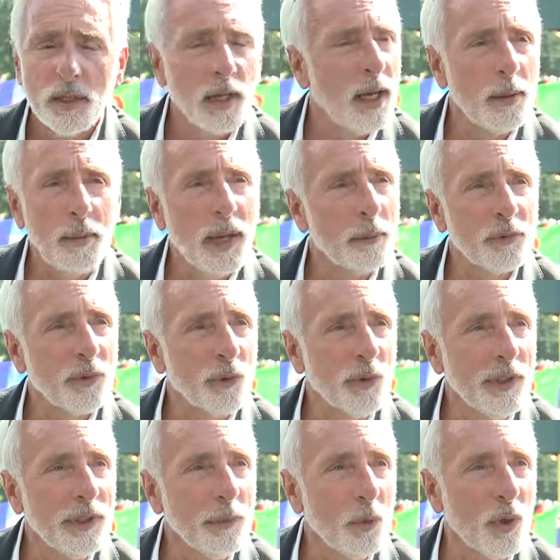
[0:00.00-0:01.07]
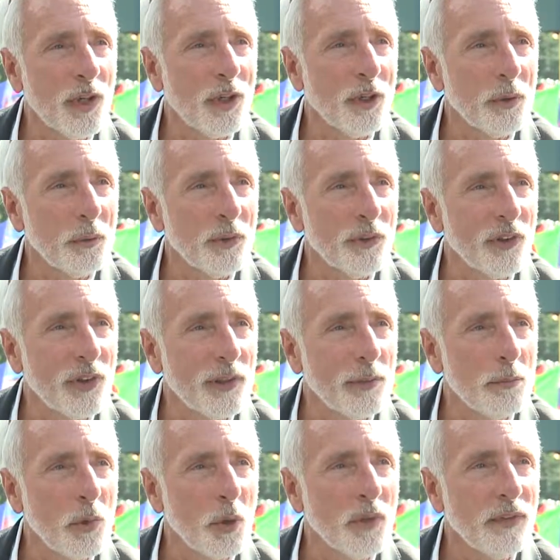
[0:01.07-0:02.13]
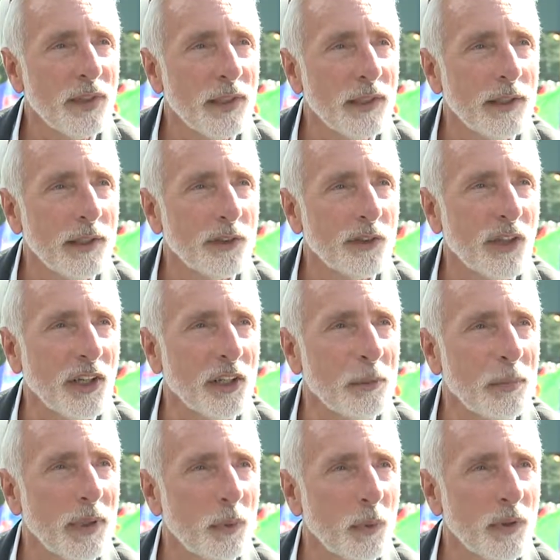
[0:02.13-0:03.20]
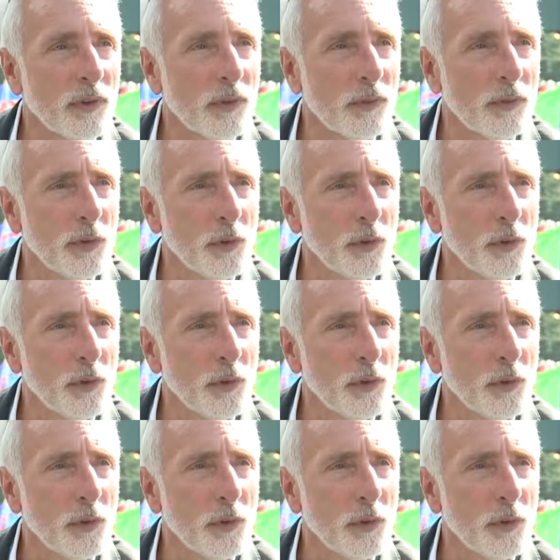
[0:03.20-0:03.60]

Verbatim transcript: I'm absolutely 100% motivated and excited about what's in the